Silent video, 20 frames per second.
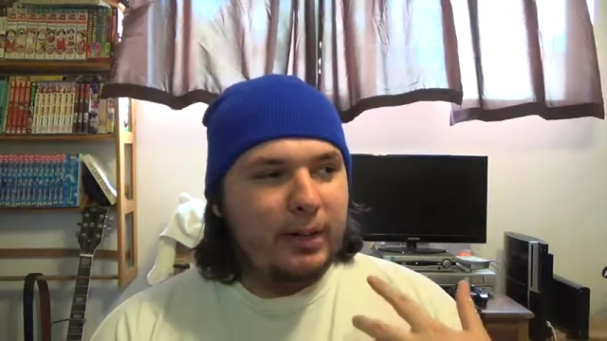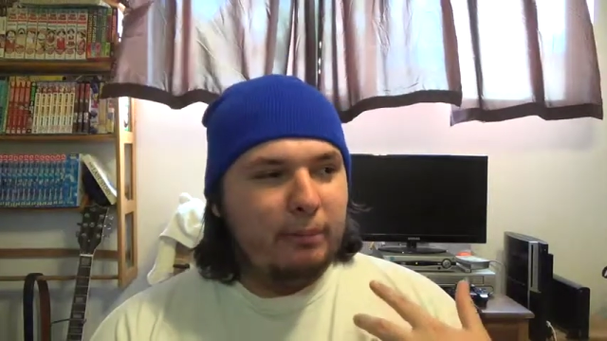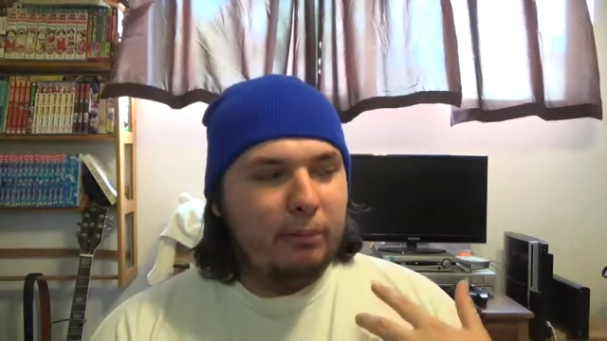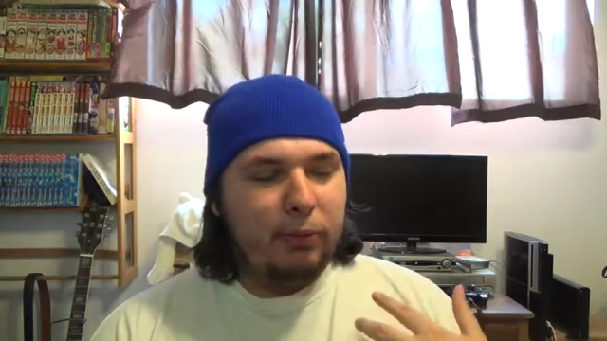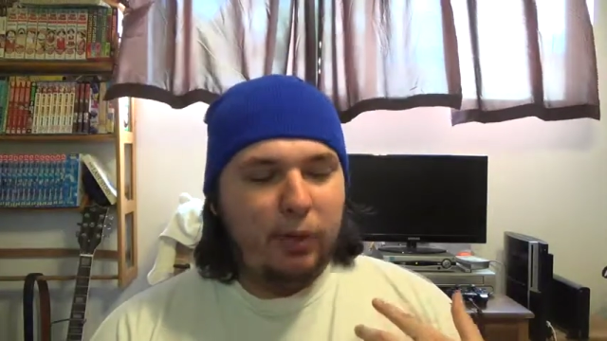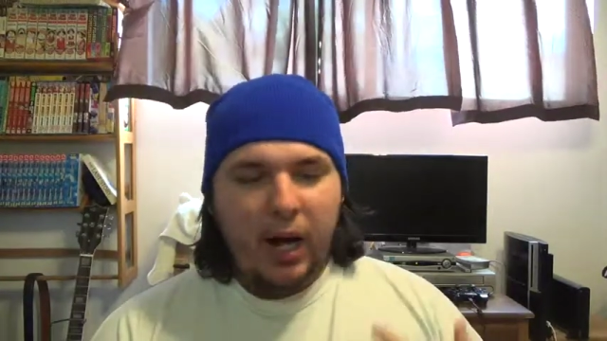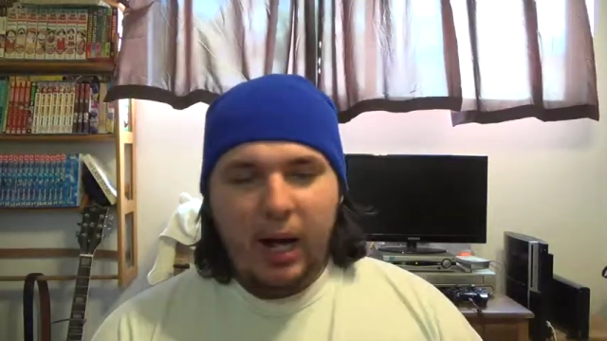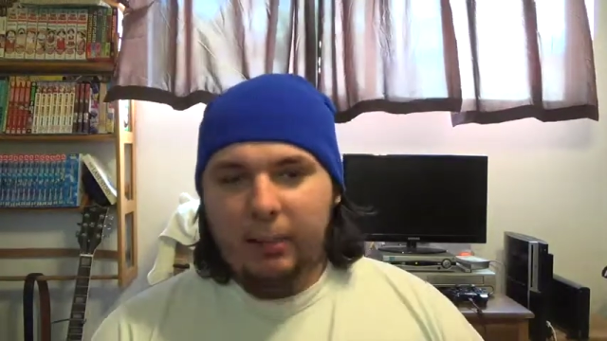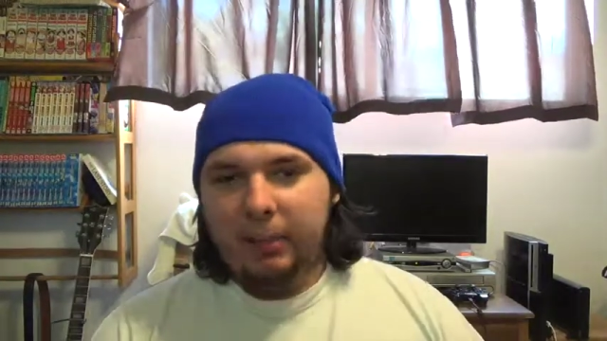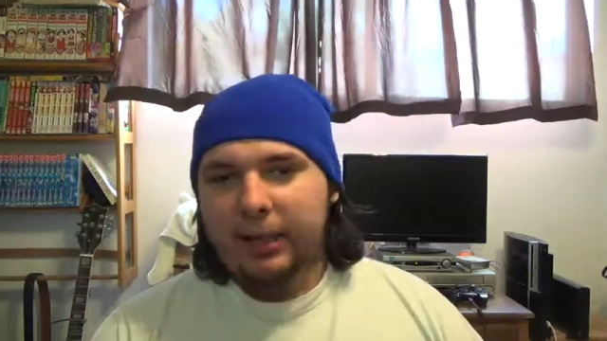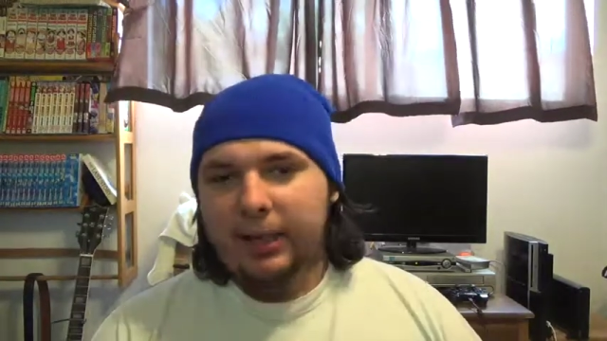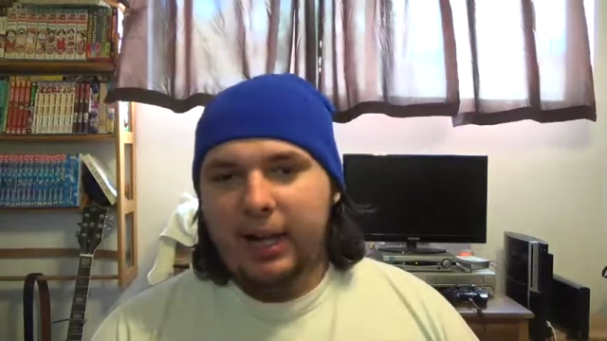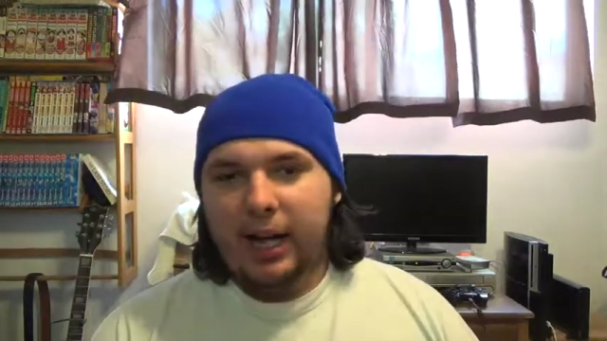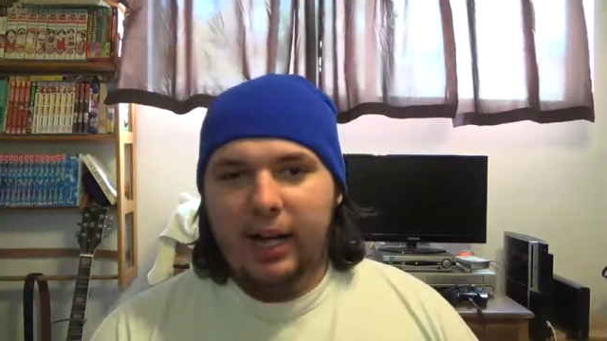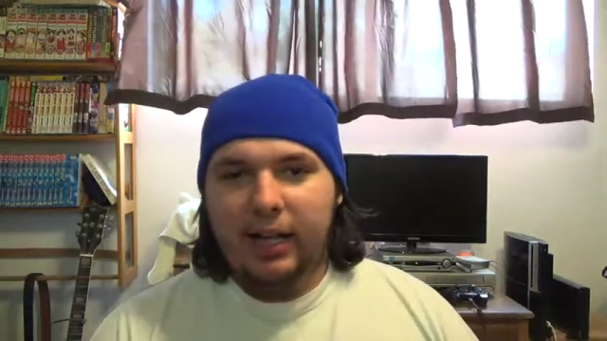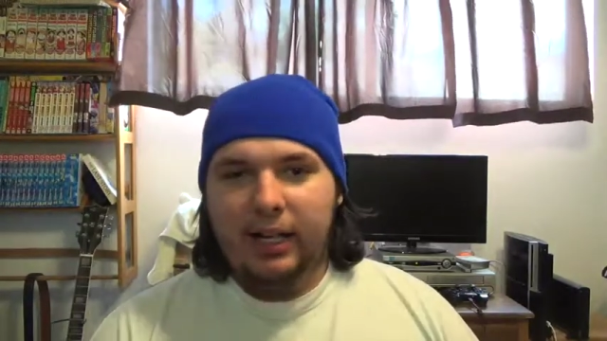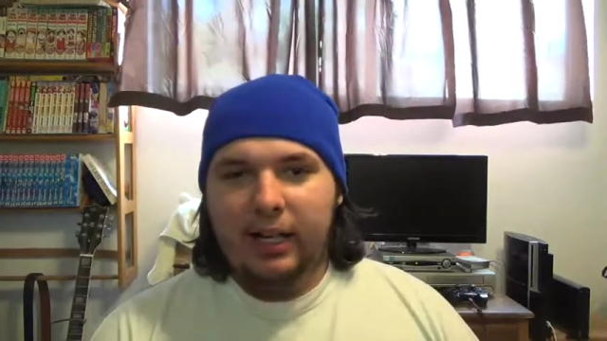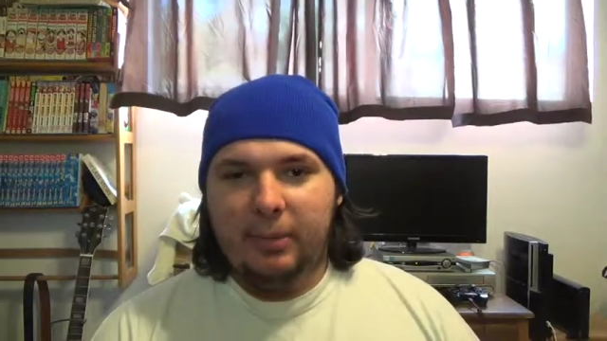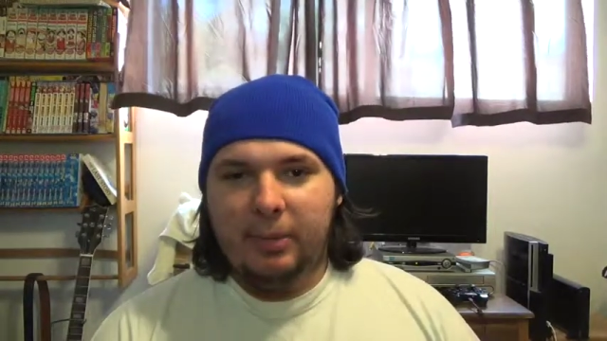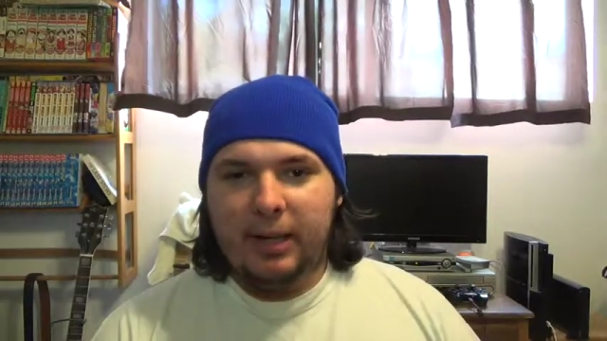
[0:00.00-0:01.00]
probably
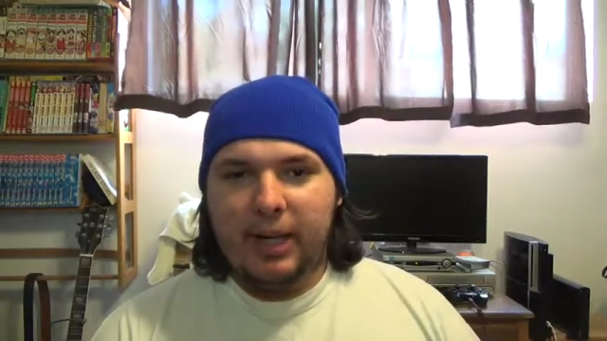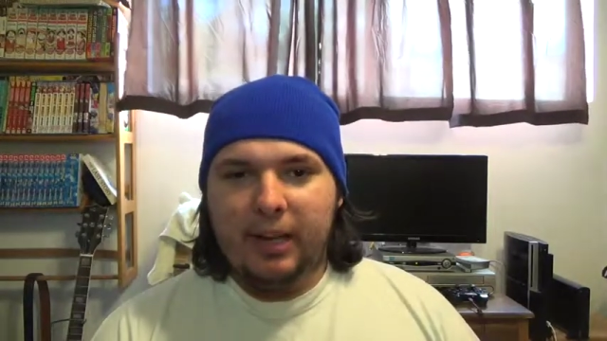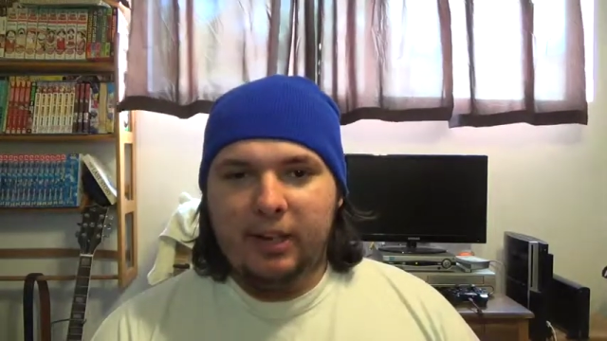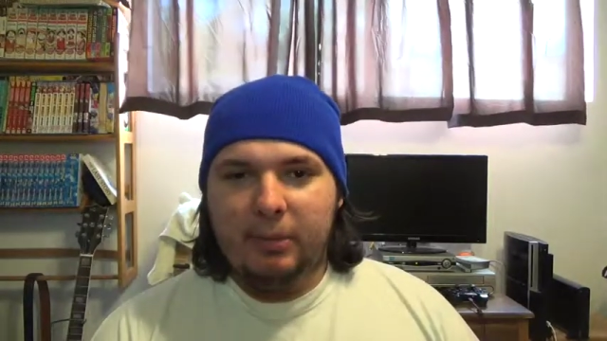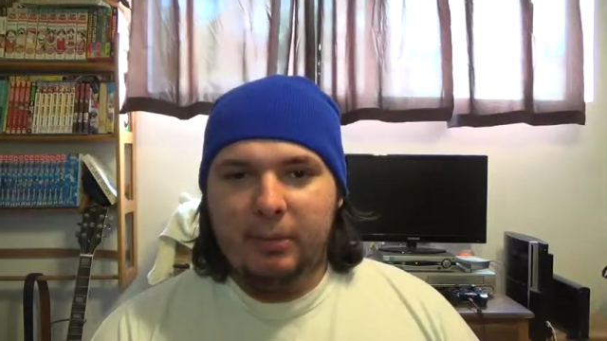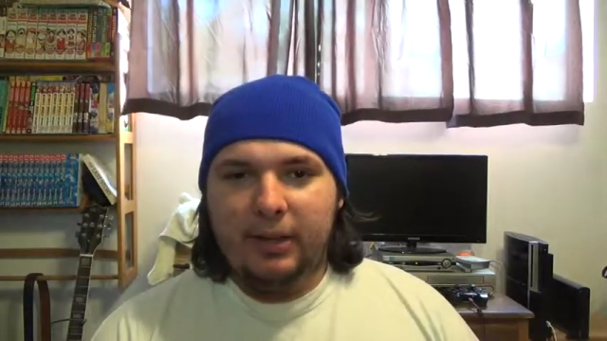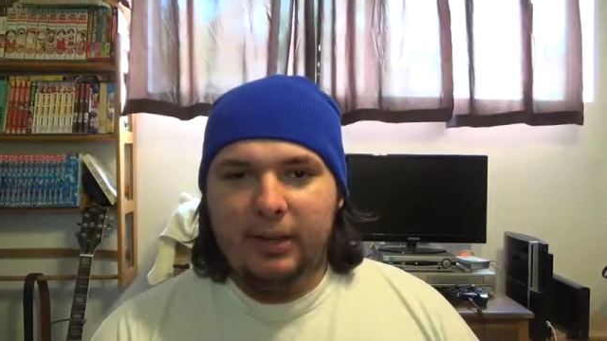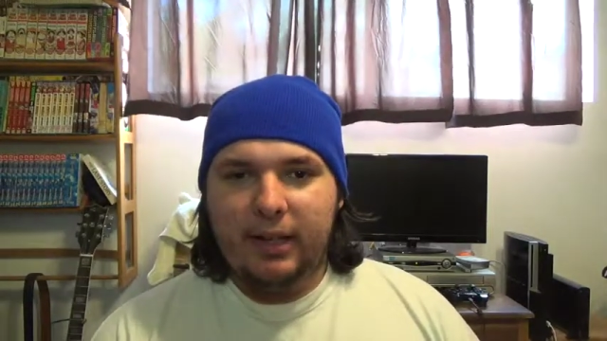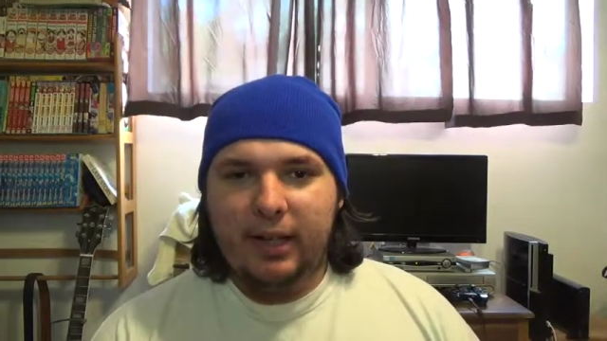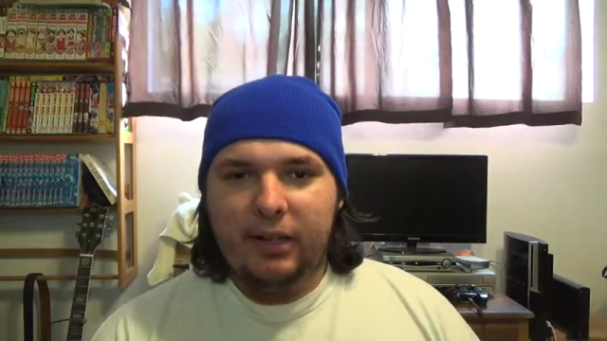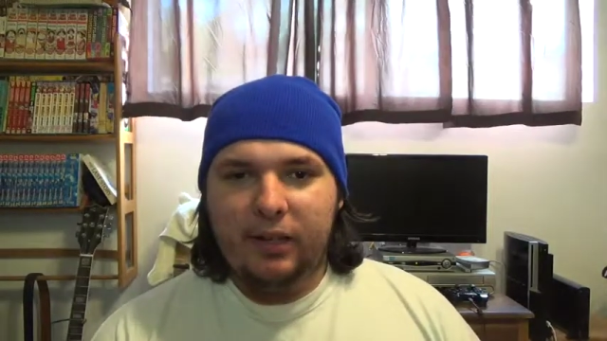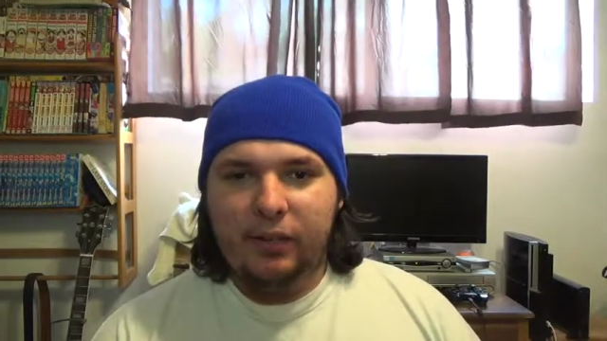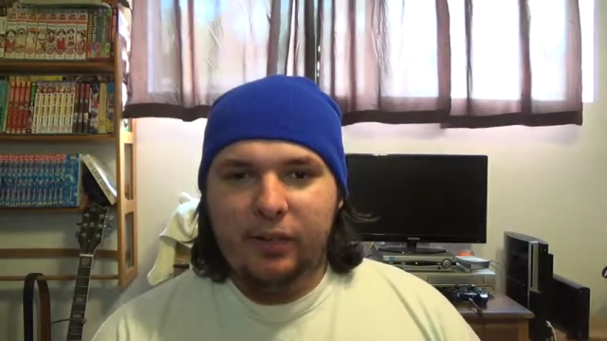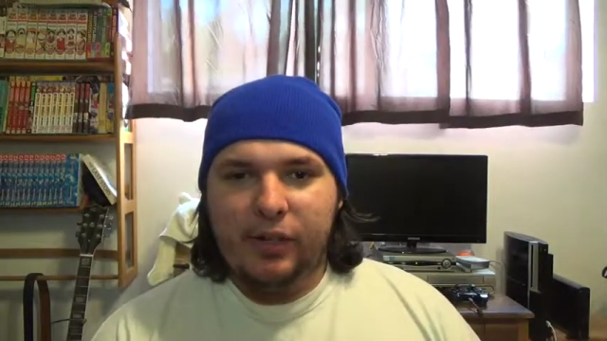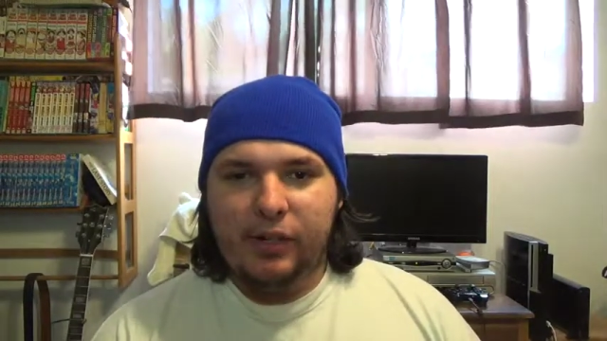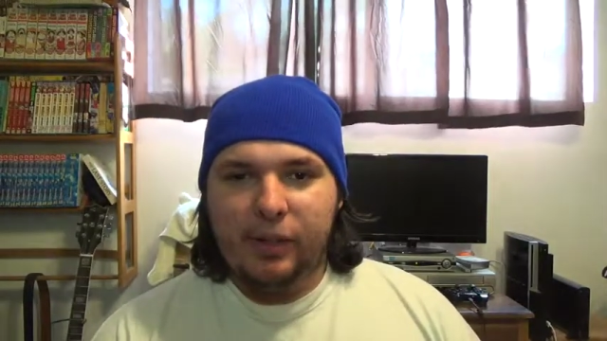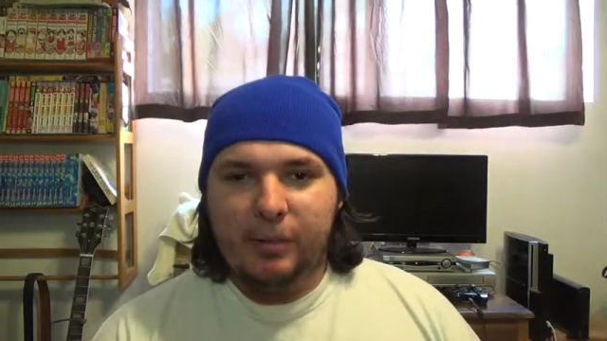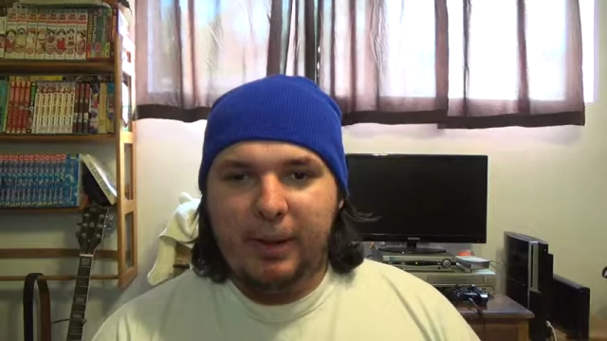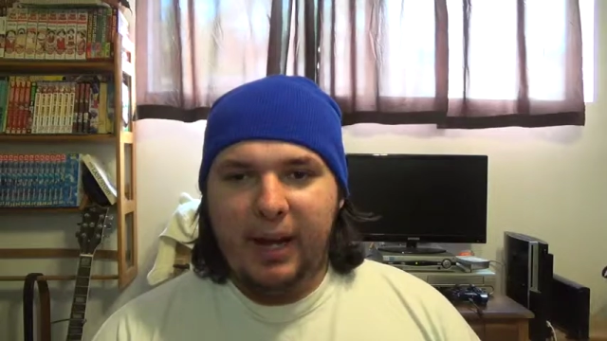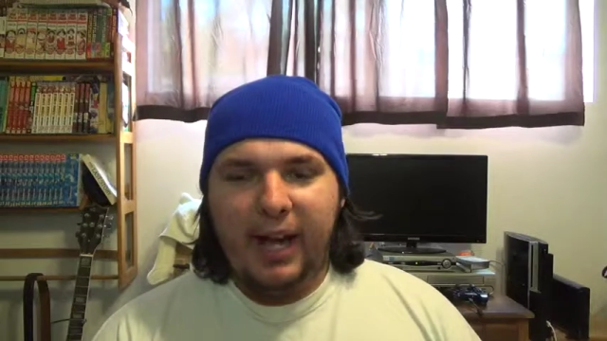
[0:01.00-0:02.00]
not going to be X-Men Days of
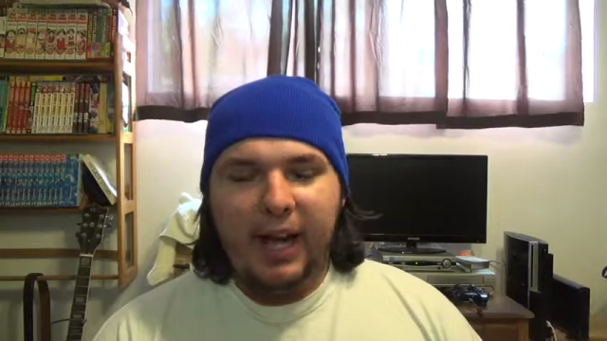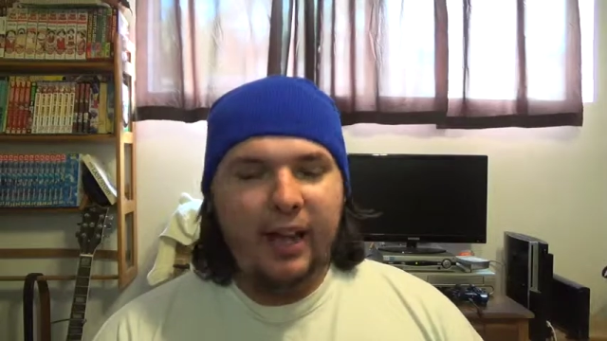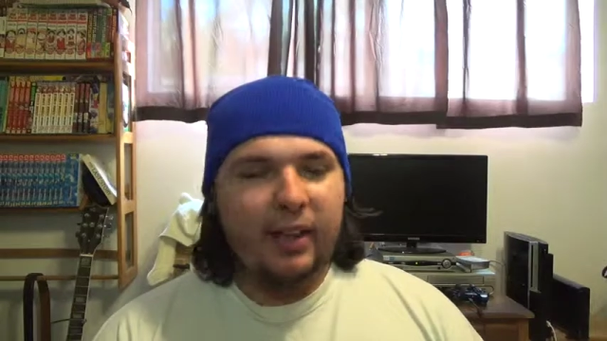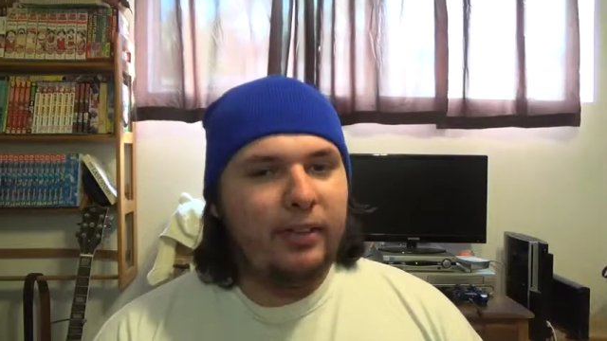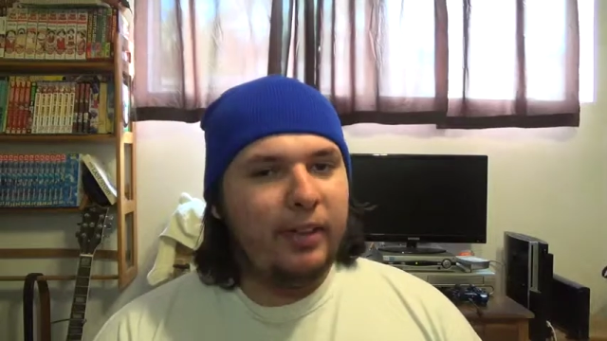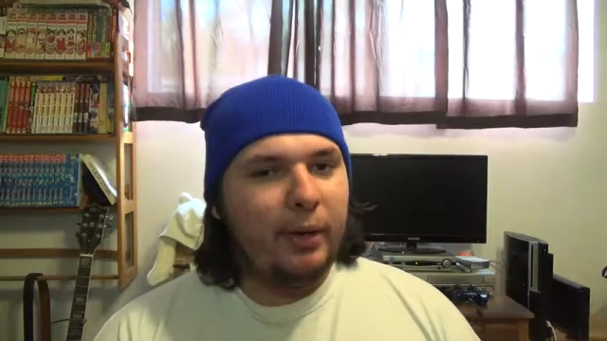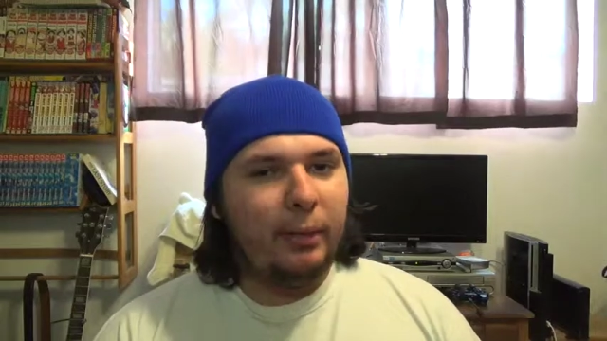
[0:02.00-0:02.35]
Future Past.